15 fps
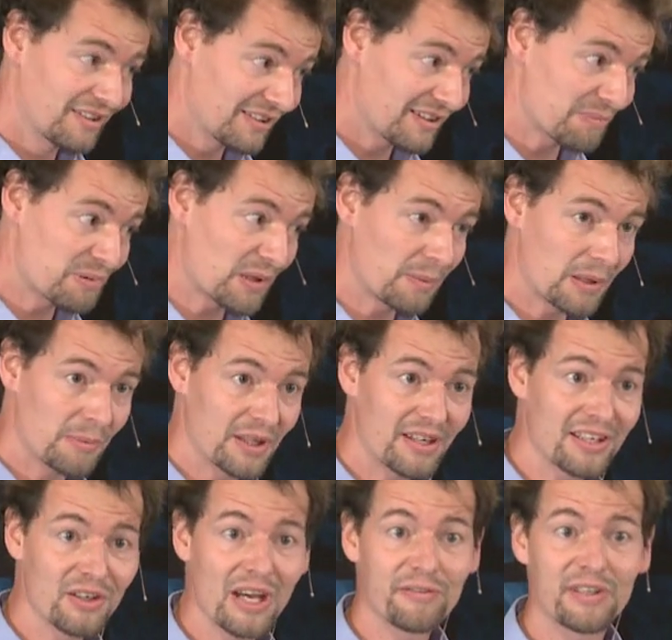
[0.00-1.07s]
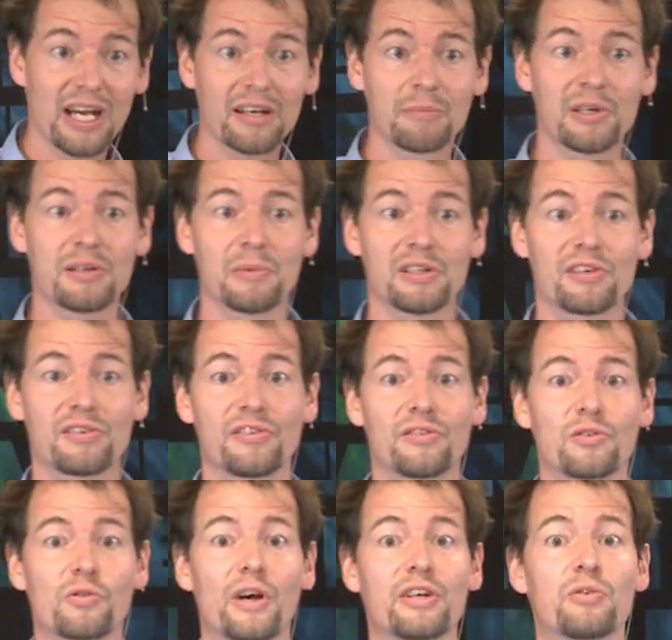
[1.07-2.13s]
the problem, and then you have the other mathematicians to
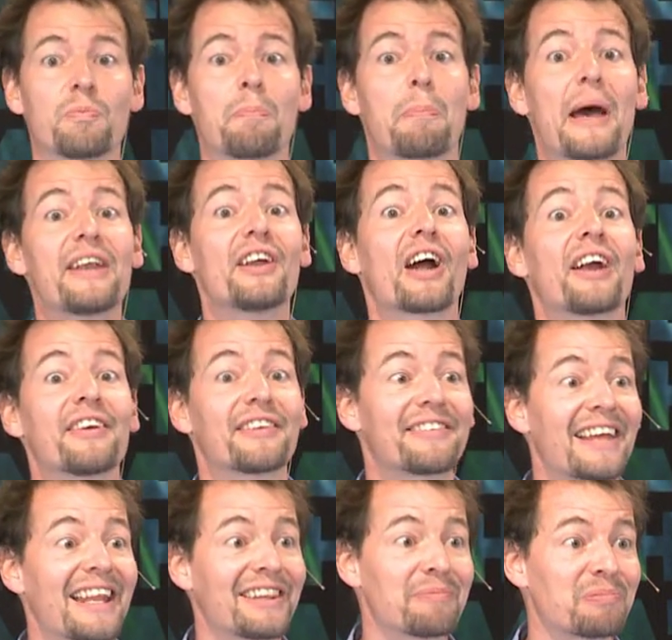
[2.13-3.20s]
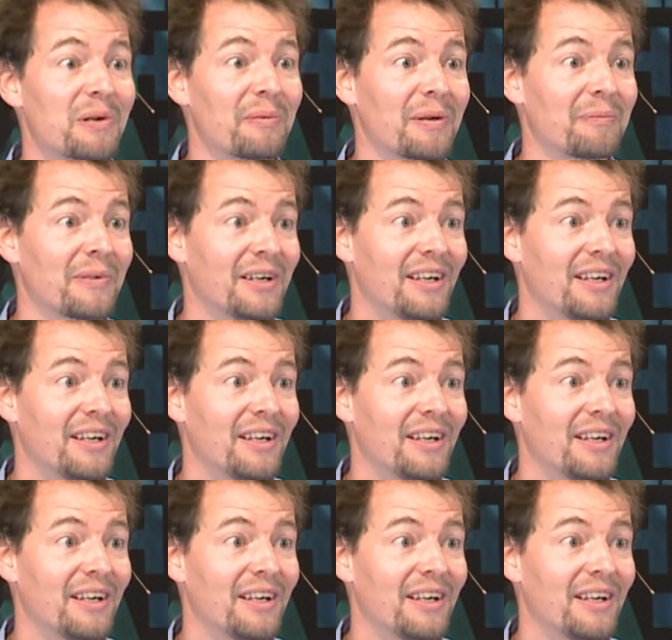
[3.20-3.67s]
try to better understand the problem.